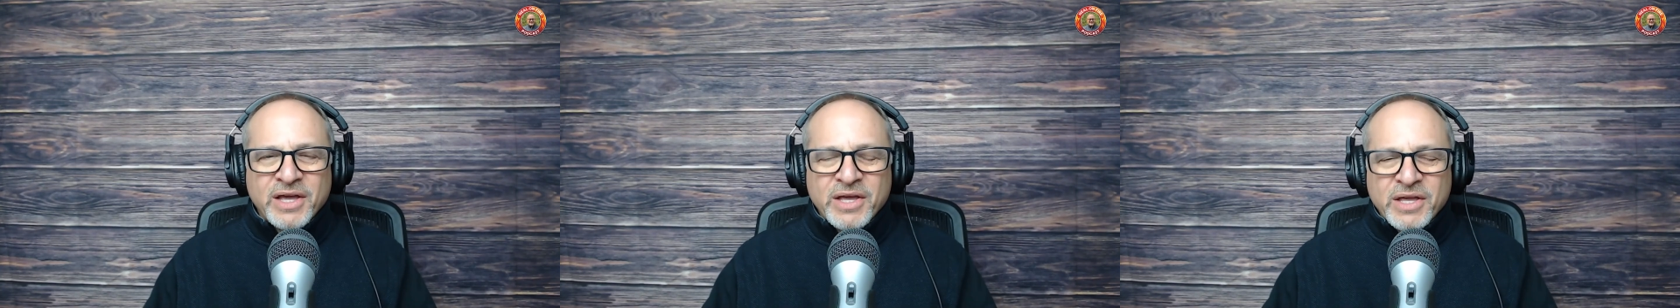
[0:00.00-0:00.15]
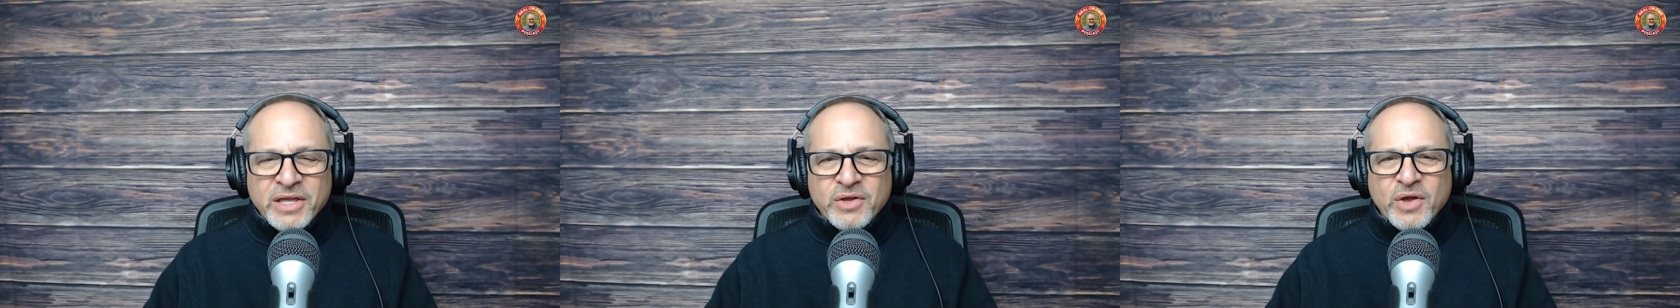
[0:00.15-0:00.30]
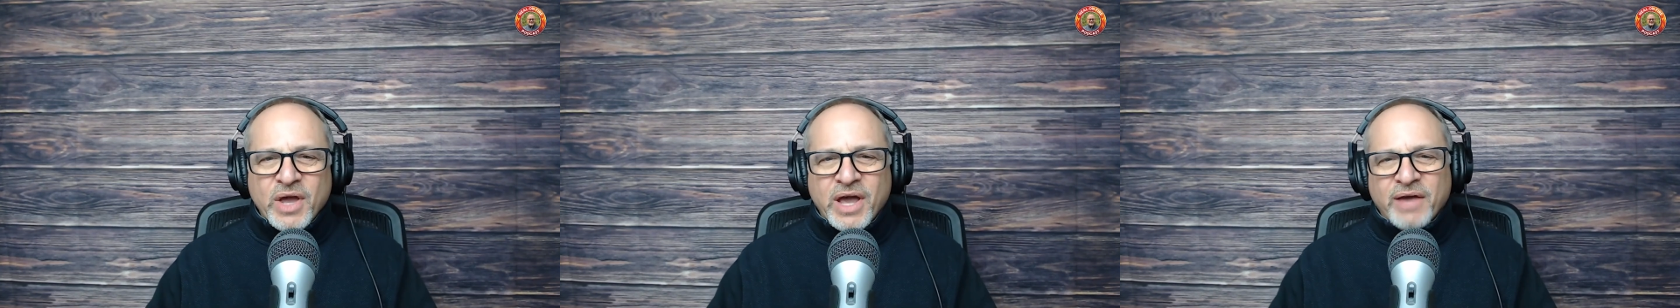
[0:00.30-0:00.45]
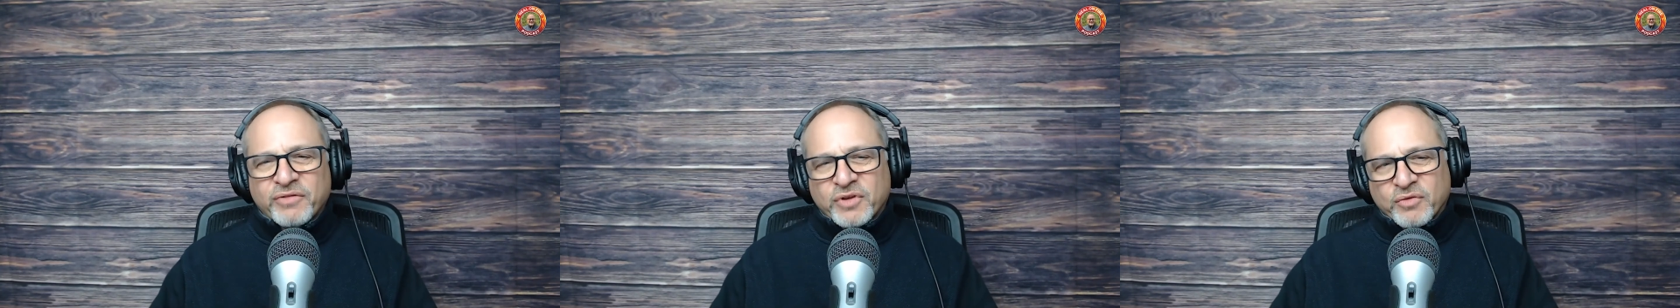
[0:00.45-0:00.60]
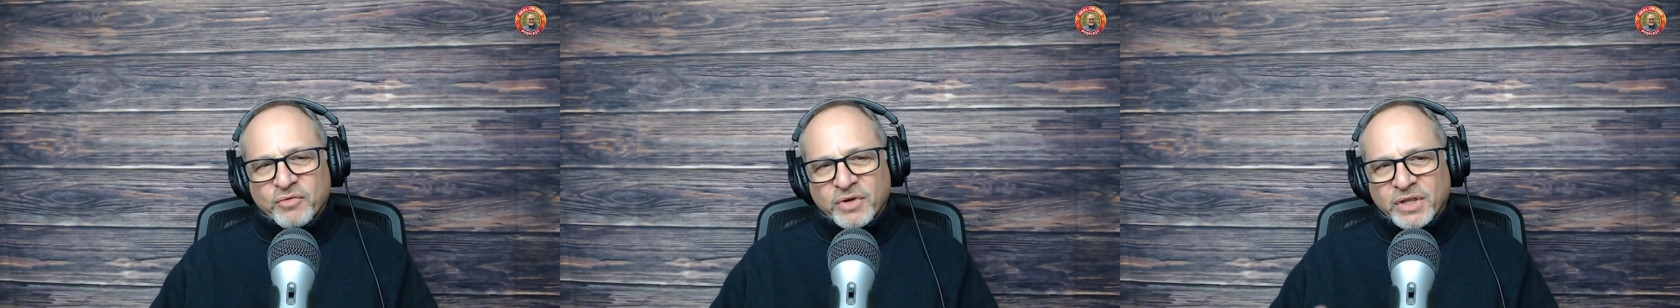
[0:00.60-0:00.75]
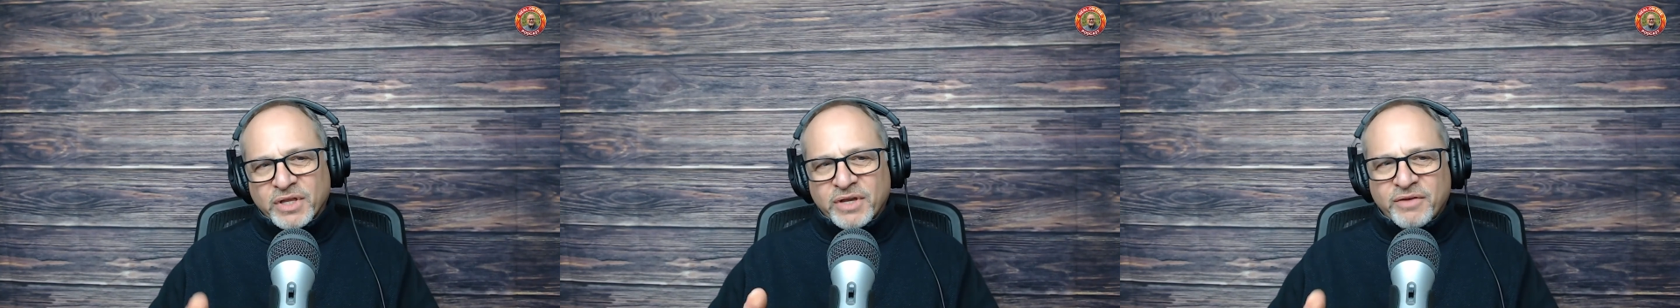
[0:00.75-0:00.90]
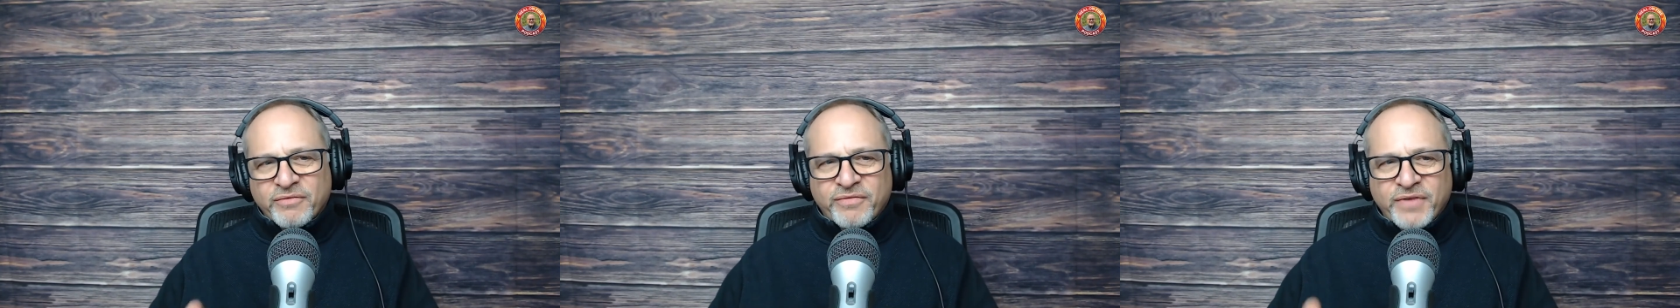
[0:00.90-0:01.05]
you have to
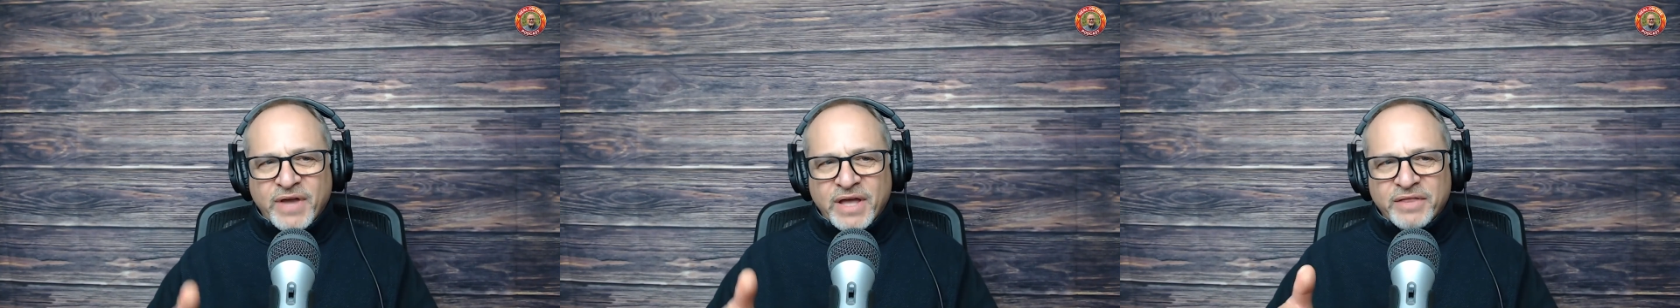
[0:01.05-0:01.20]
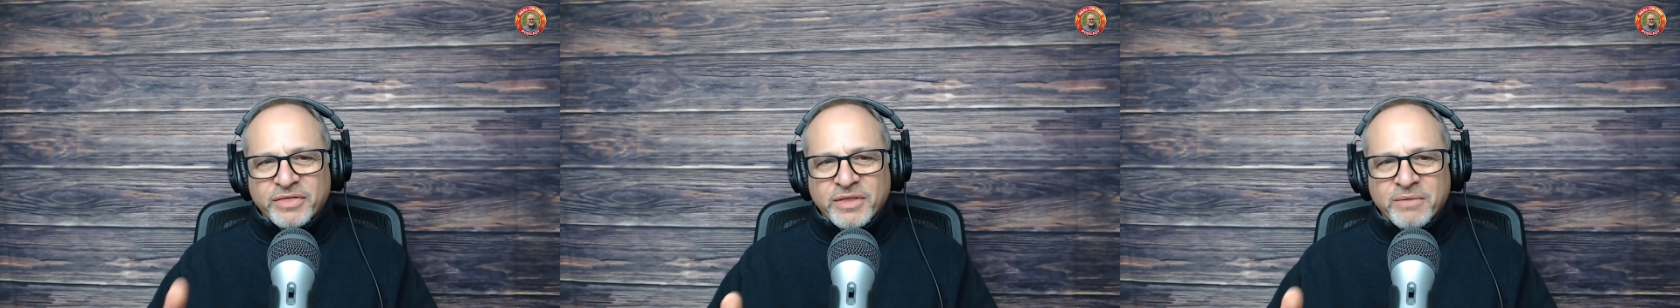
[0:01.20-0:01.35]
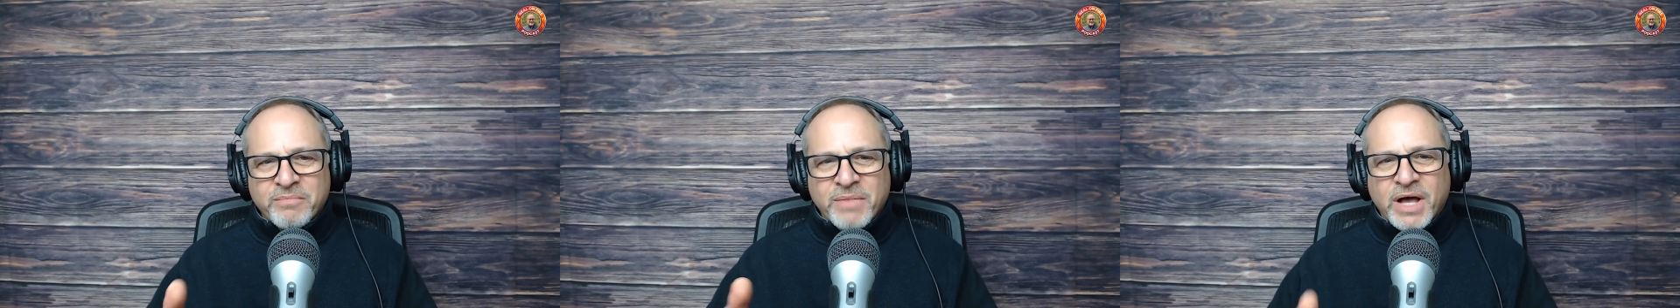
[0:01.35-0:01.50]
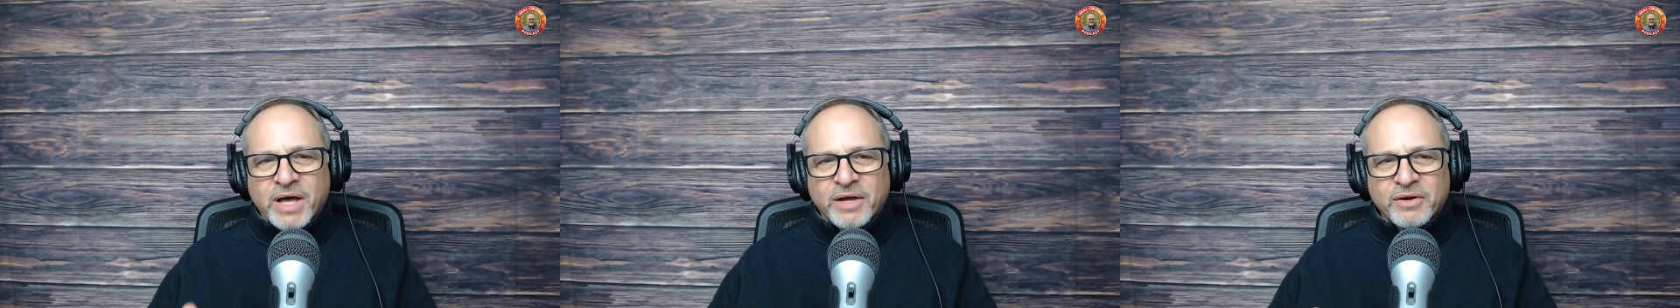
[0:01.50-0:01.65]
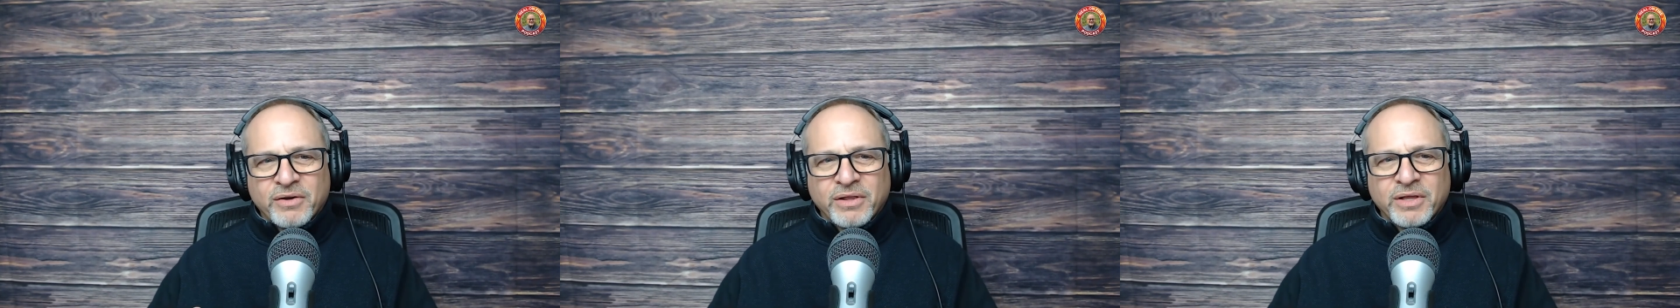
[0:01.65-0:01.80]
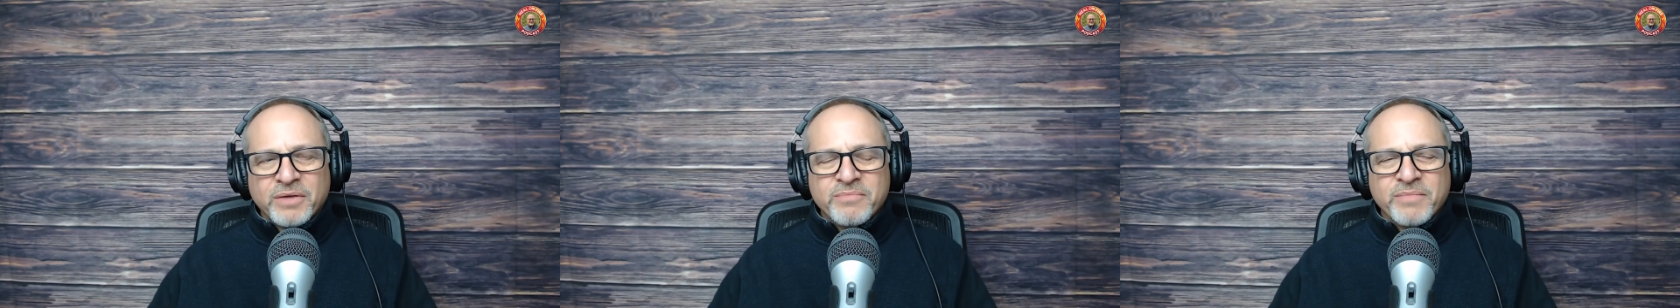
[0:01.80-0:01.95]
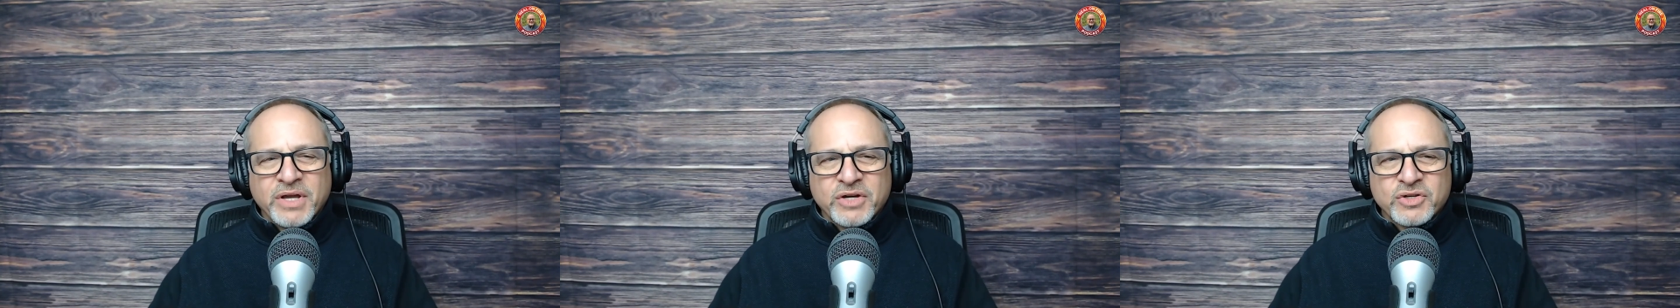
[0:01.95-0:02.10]
really vet the model
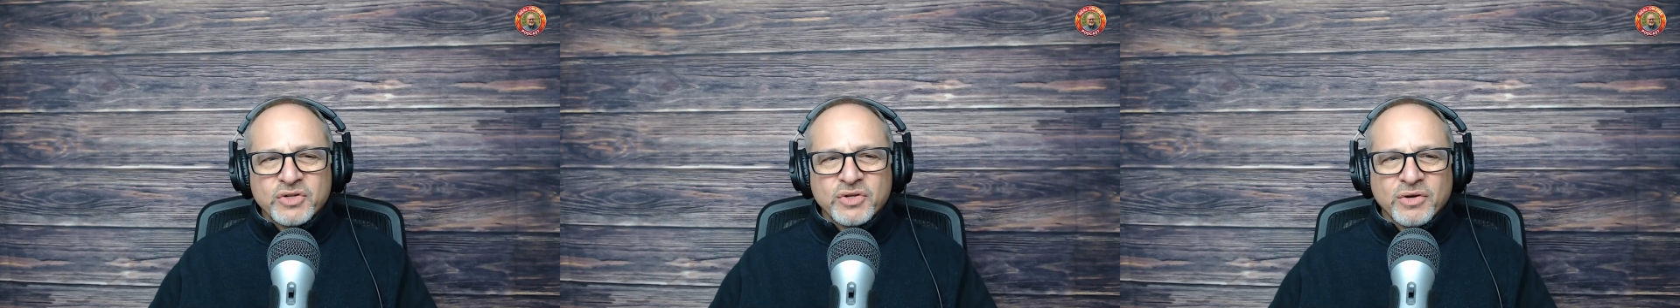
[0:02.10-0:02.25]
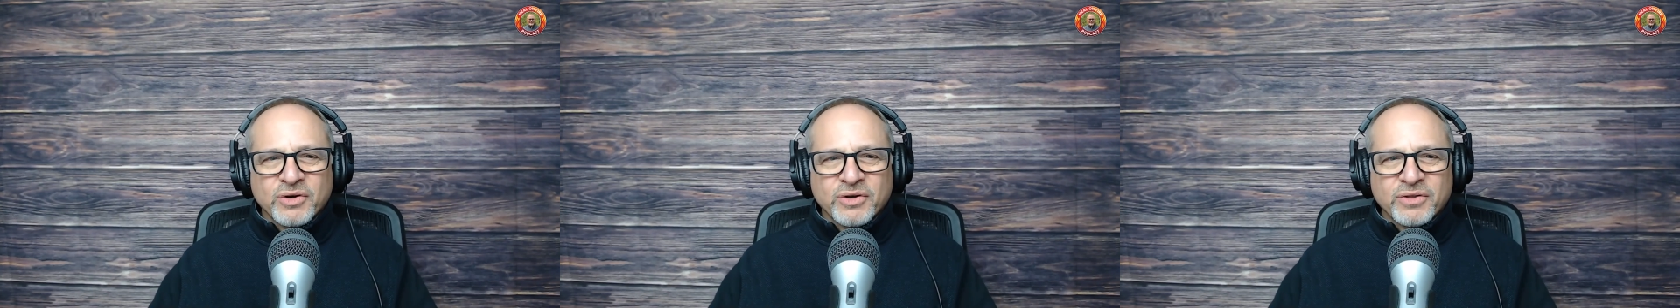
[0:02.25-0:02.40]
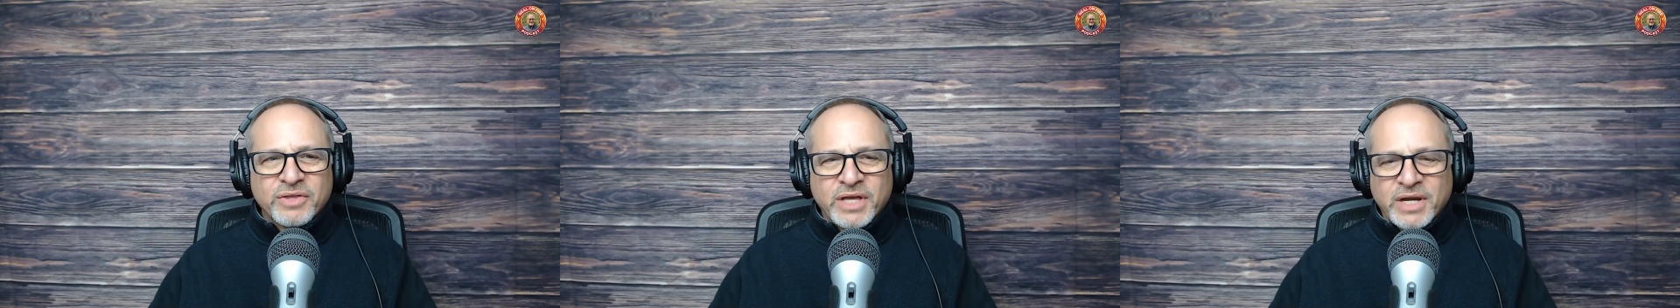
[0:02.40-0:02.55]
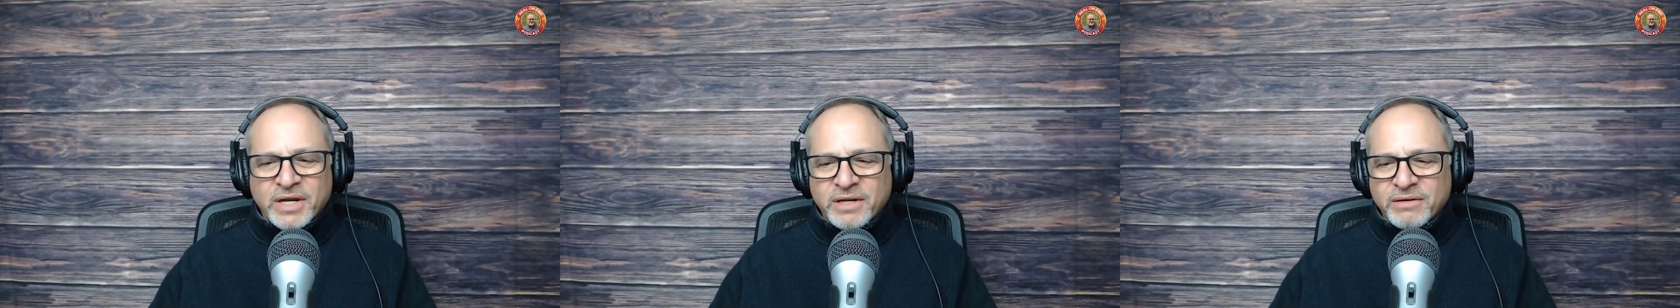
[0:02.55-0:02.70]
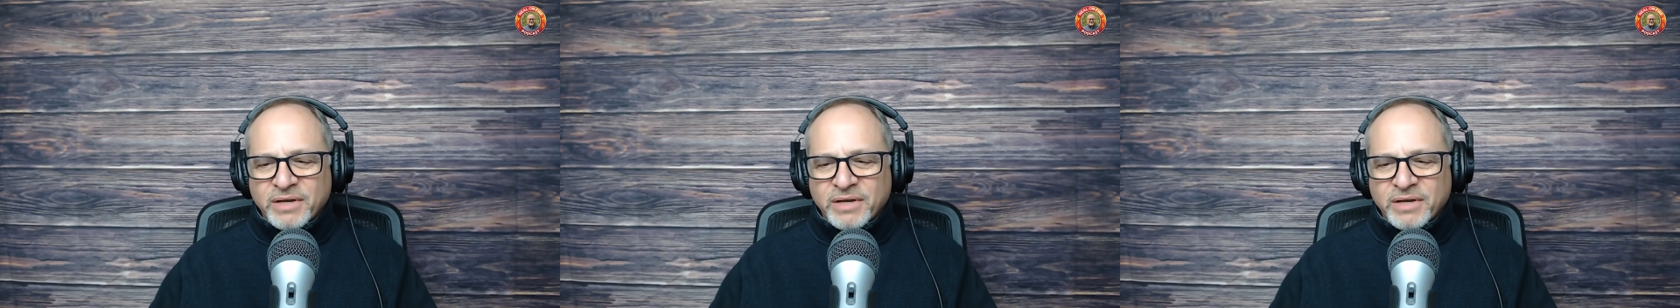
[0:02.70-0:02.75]
and make sure that